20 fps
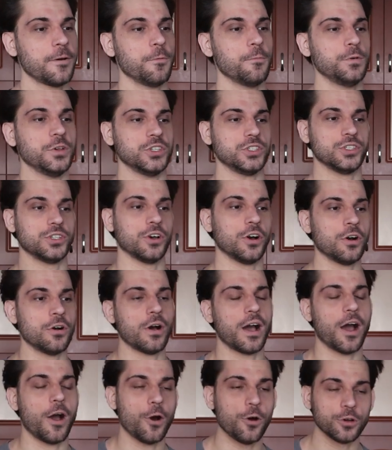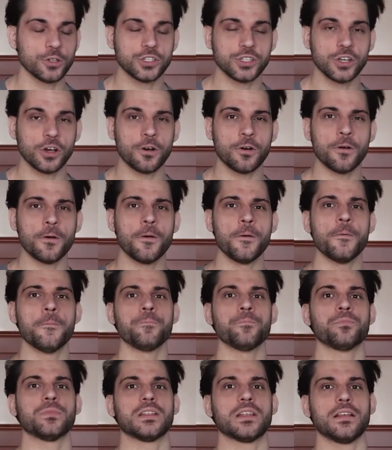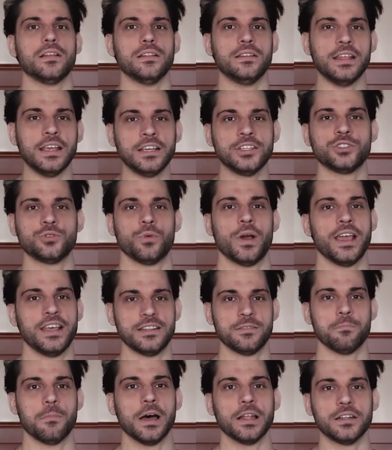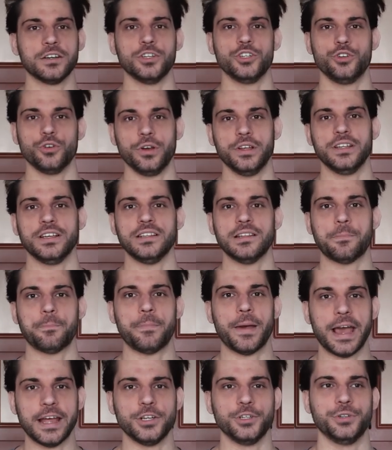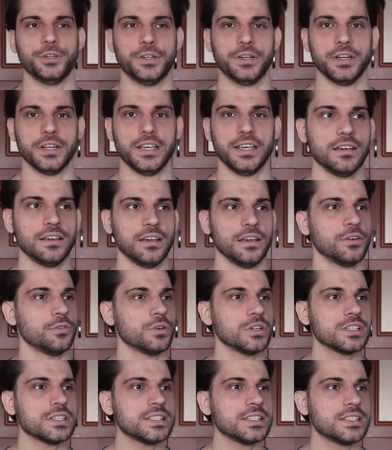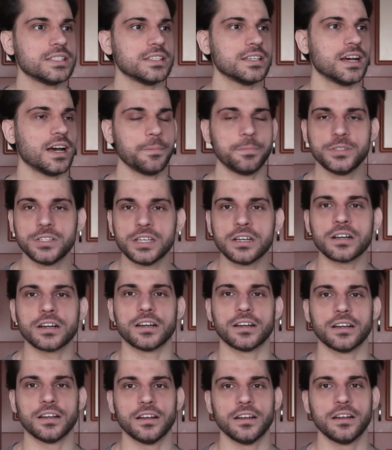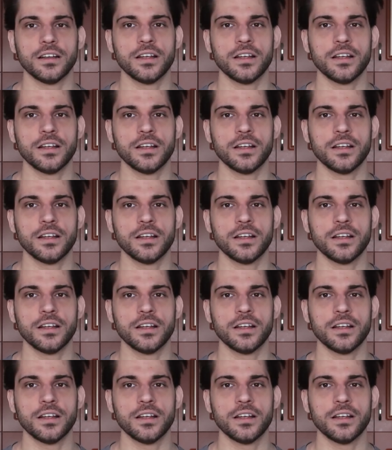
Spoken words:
we saw also Nick Swain's mother joining the patriarchy. It was absurd.